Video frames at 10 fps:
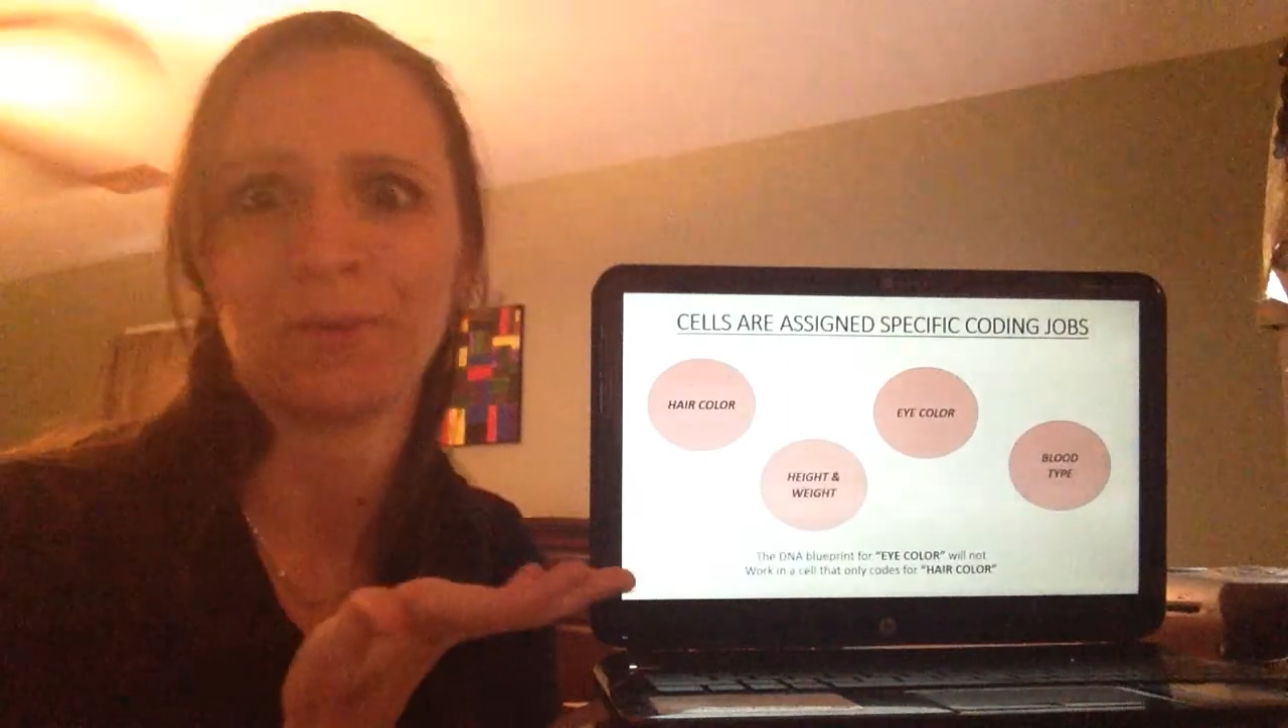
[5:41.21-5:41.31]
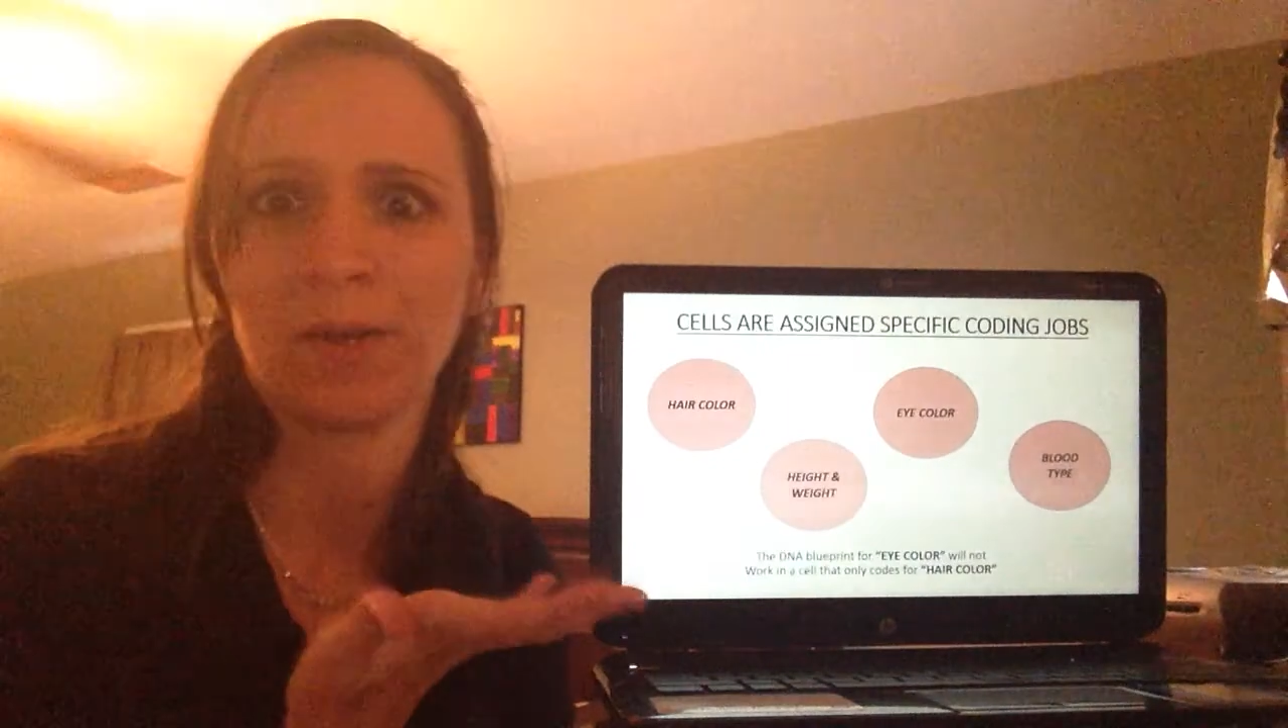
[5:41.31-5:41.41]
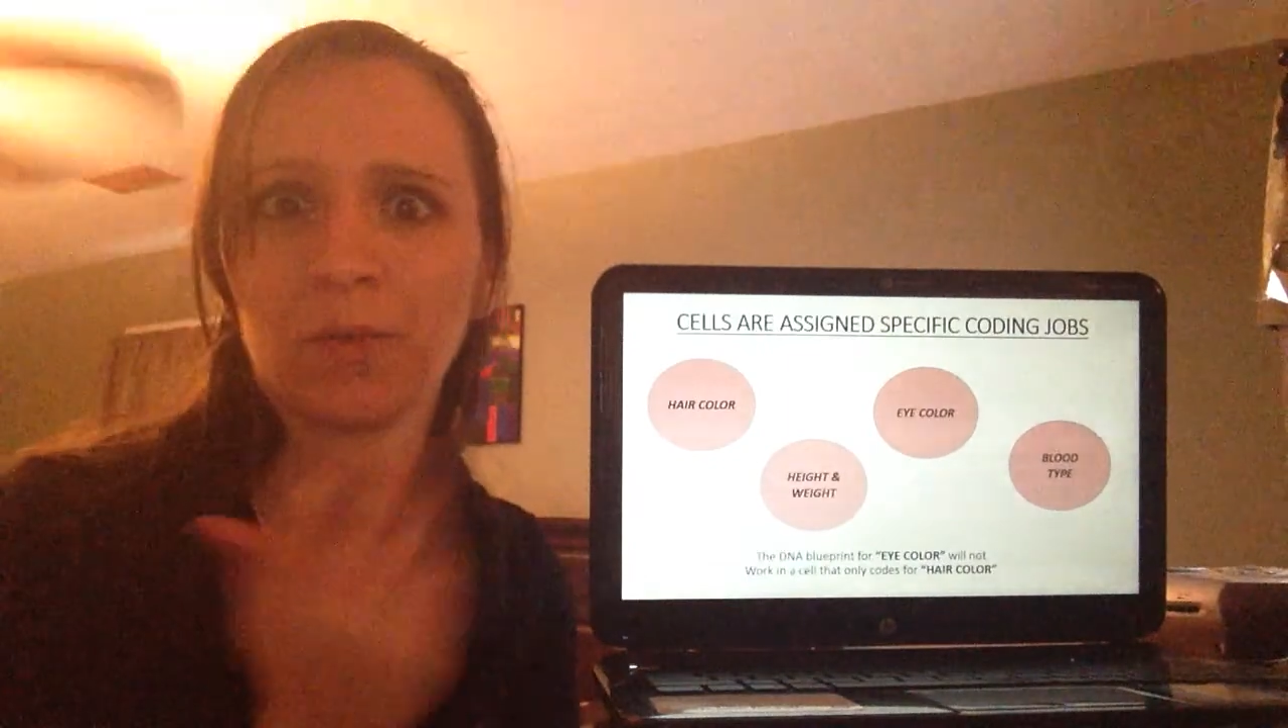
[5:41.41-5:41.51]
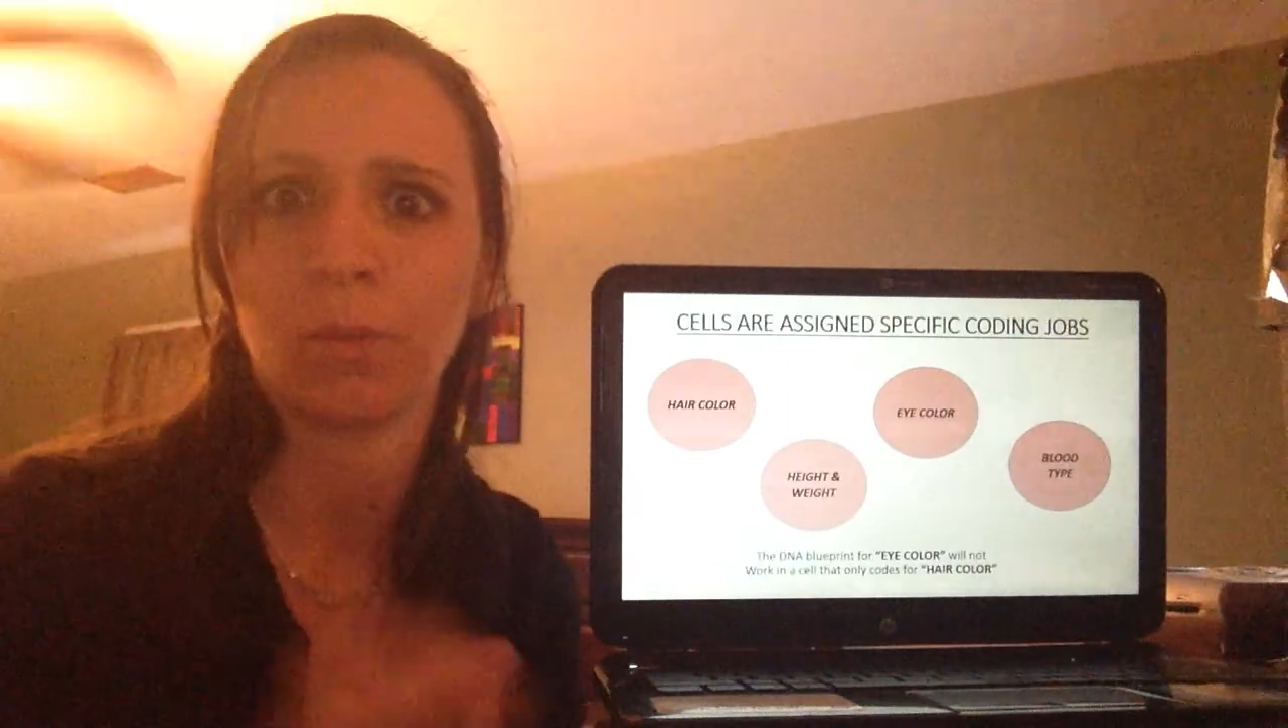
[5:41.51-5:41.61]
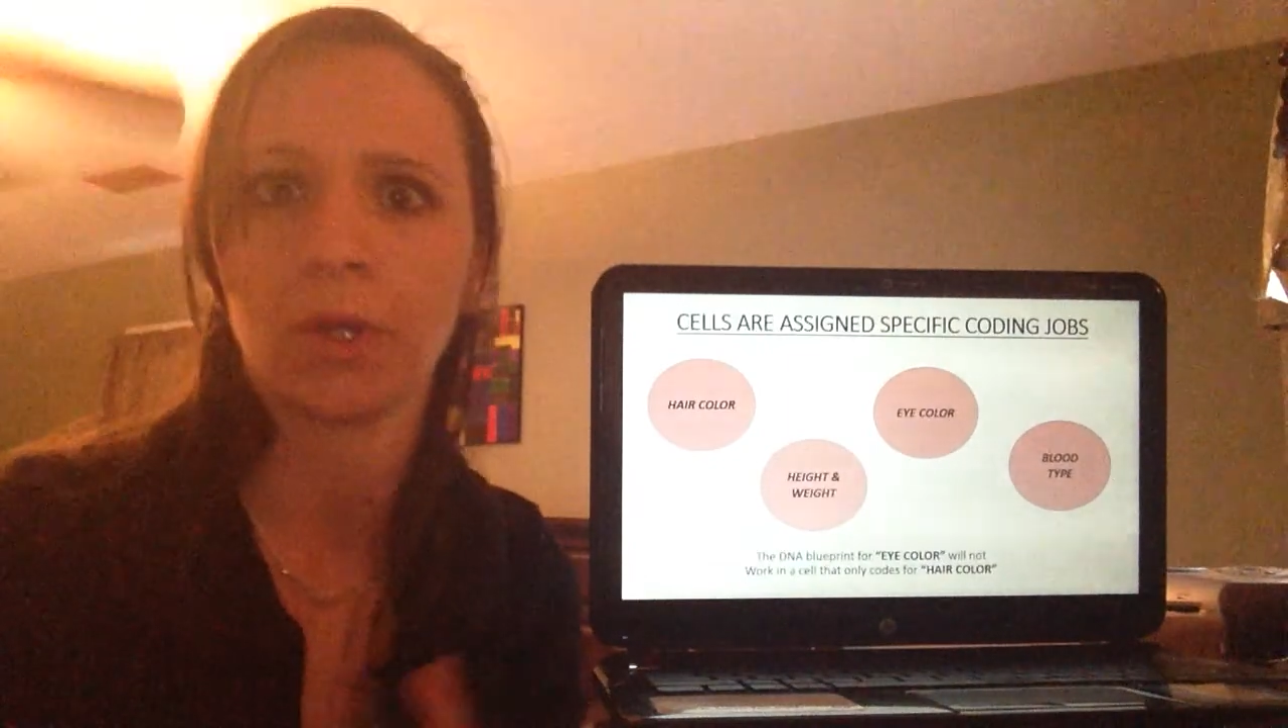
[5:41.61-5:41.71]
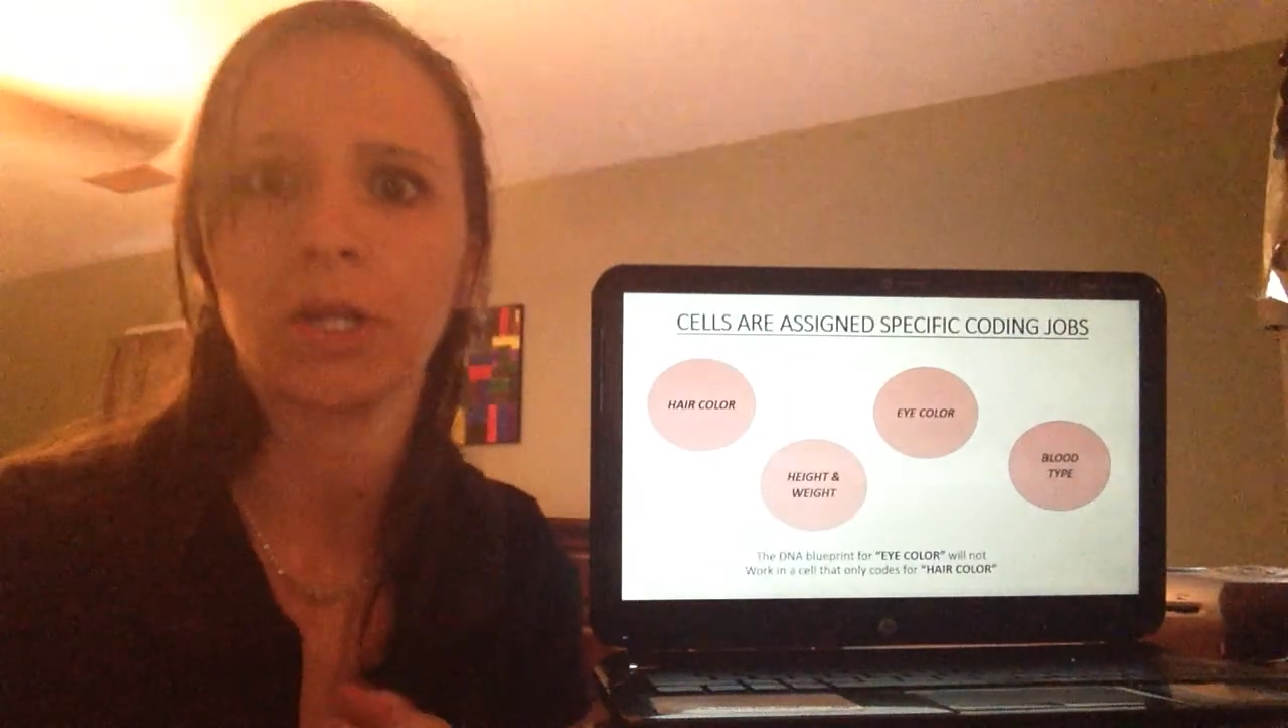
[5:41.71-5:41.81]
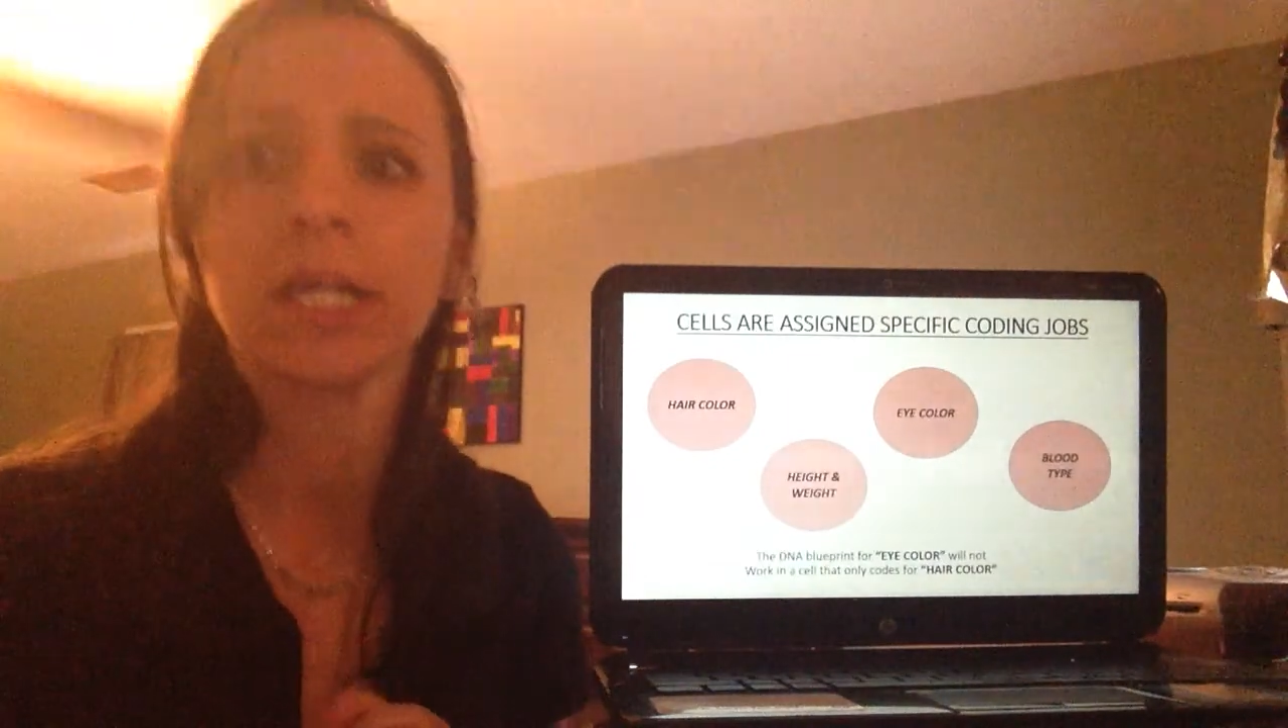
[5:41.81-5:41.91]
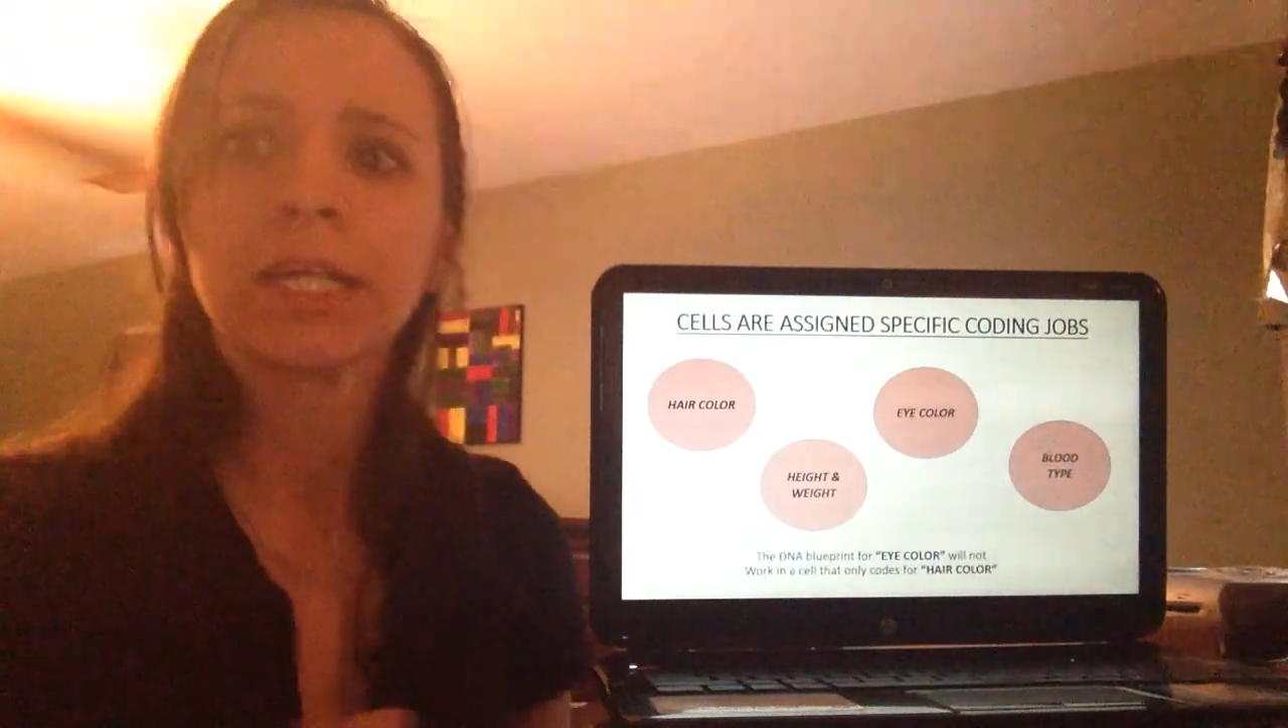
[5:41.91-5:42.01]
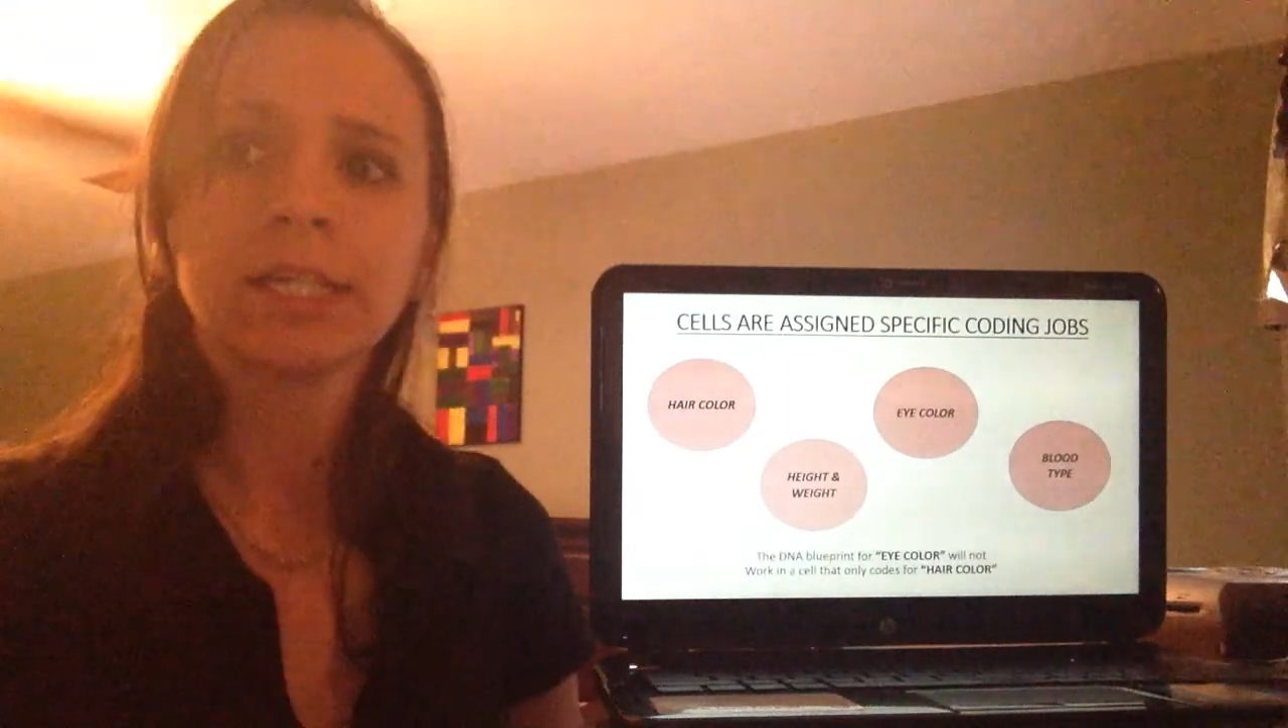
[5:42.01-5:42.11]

going to work.